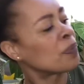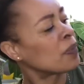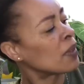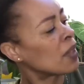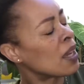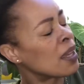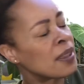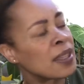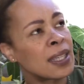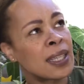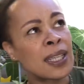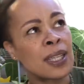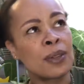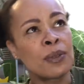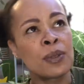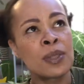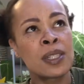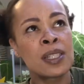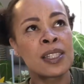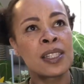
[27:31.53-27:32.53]
I think it
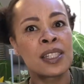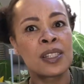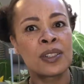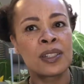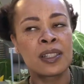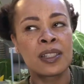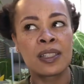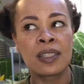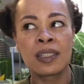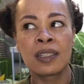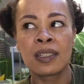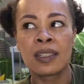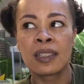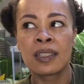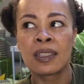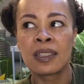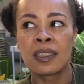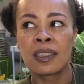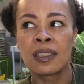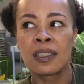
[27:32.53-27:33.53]
was
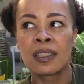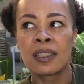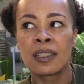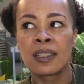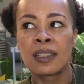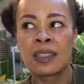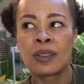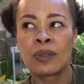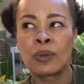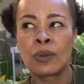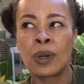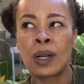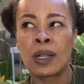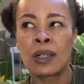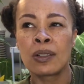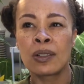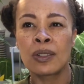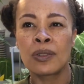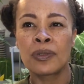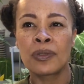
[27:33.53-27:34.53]

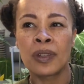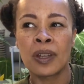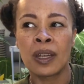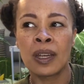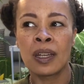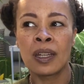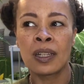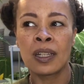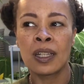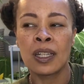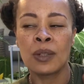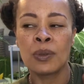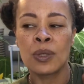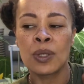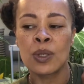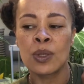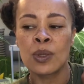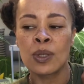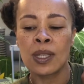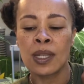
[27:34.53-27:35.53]
Wild Fern who was
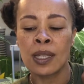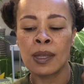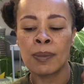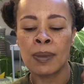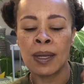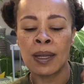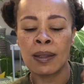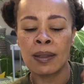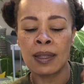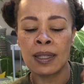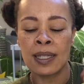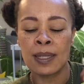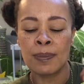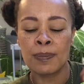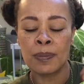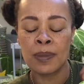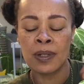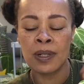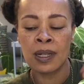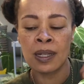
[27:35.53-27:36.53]
talking about this
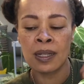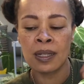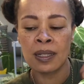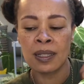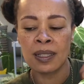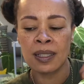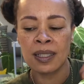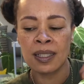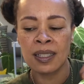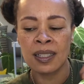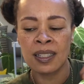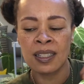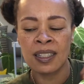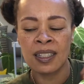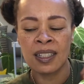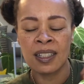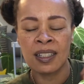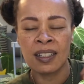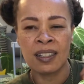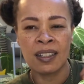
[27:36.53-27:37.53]
product.
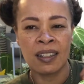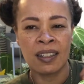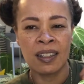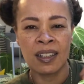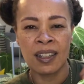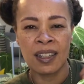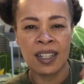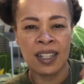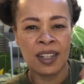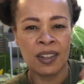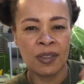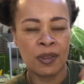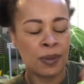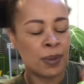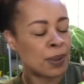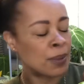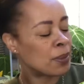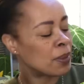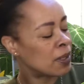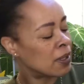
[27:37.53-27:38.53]
I don't
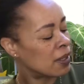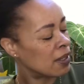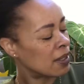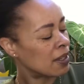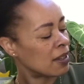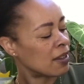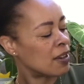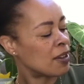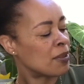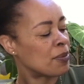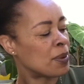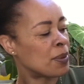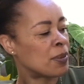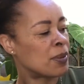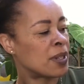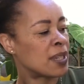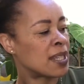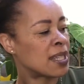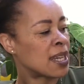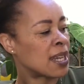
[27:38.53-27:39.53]
remember, I can't
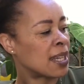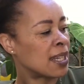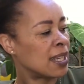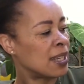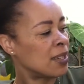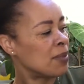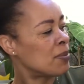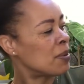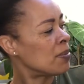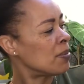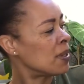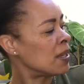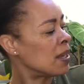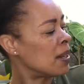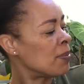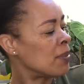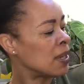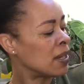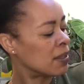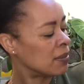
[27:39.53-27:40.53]
remember exactly. It probably,
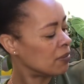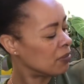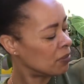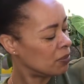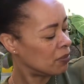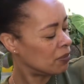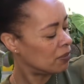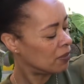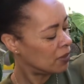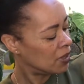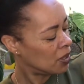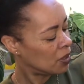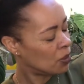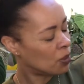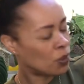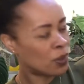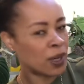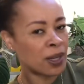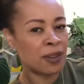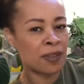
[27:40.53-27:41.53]
I mean,
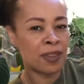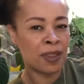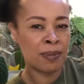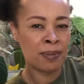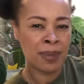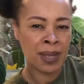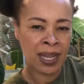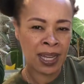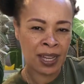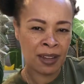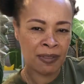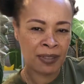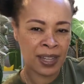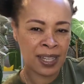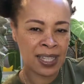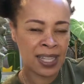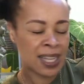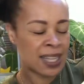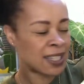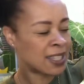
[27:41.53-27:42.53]
one of the many
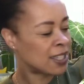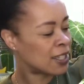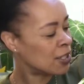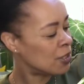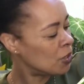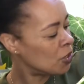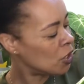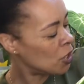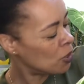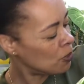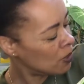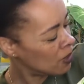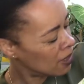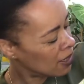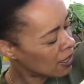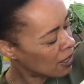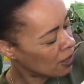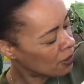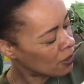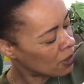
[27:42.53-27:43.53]
fantastic YouTubers
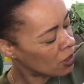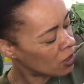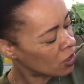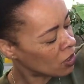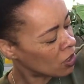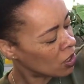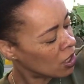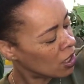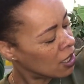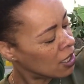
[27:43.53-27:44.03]
that I watch.